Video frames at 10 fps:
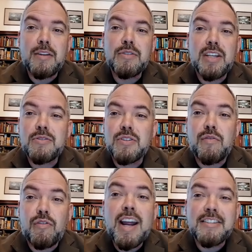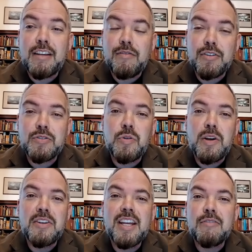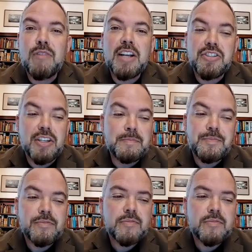It was a phrase he first coined in Russian.